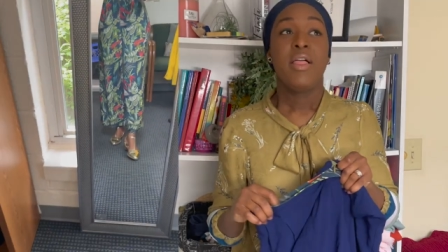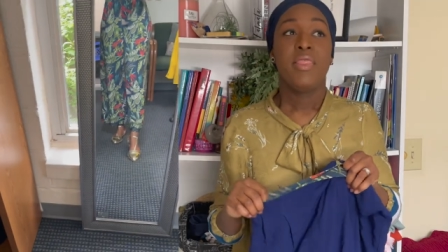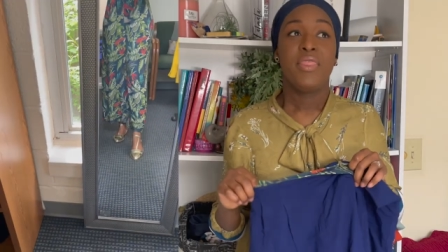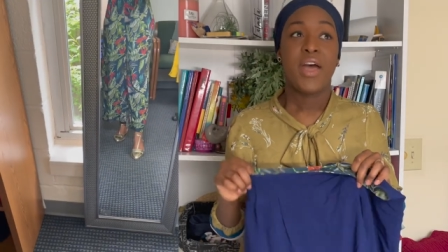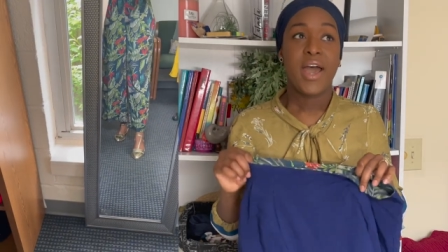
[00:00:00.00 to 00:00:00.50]

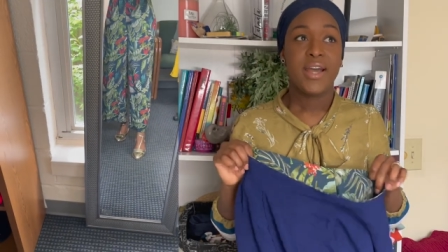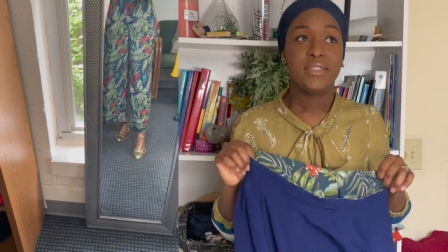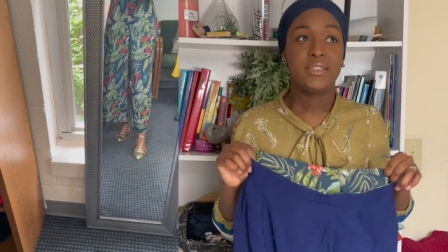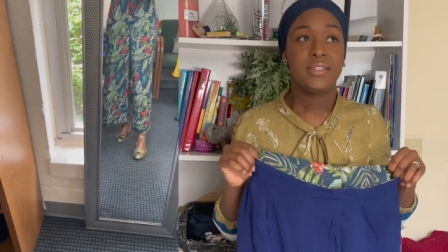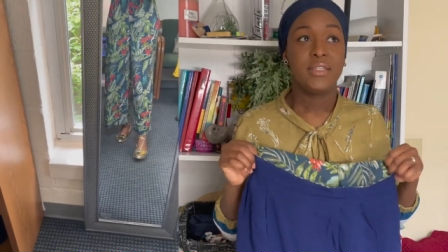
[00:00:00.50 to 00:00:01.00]

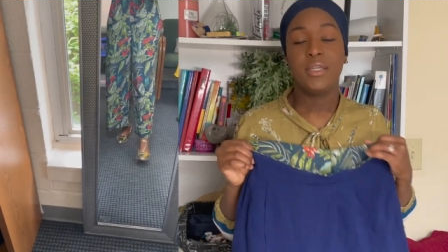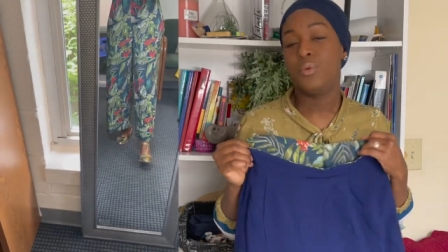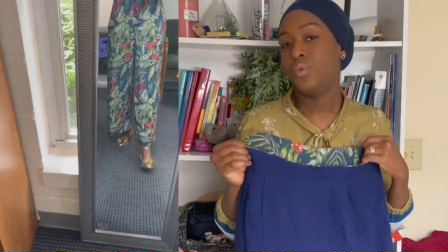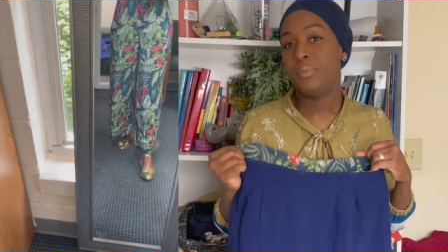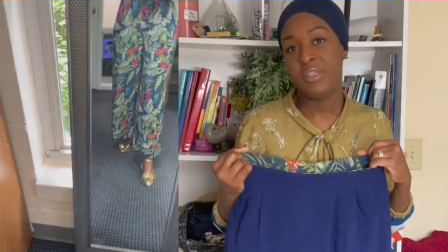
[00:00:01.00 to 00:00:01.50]
that it
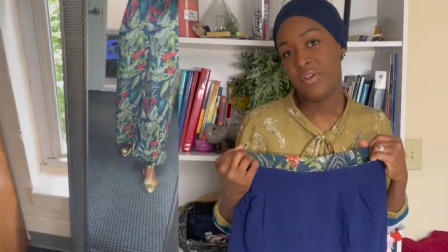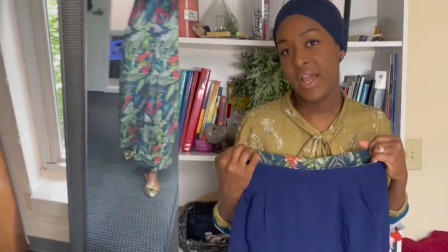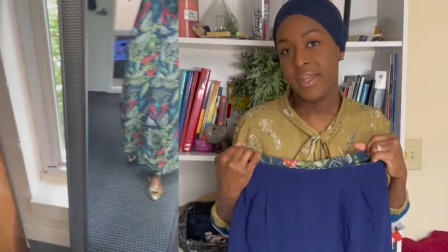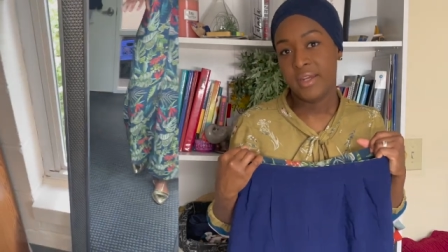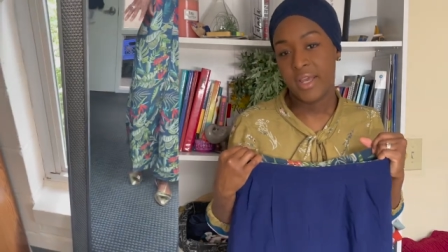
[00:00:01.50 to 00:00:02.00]
will be fine.